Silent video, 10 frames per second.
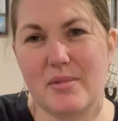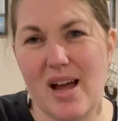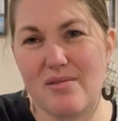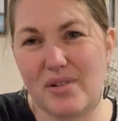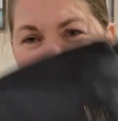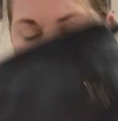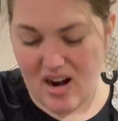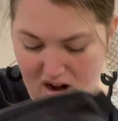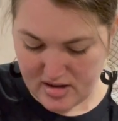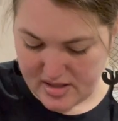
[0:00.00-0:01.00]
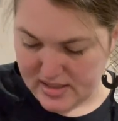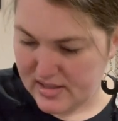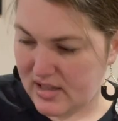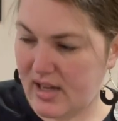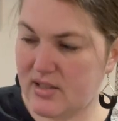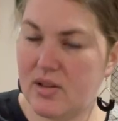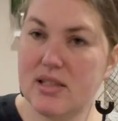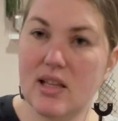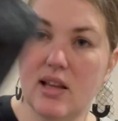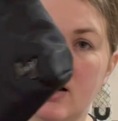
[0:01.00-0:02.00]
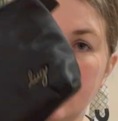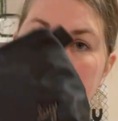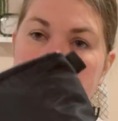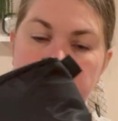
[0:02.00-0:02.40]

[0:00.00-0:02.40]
down really hard, things like that. So that's the large.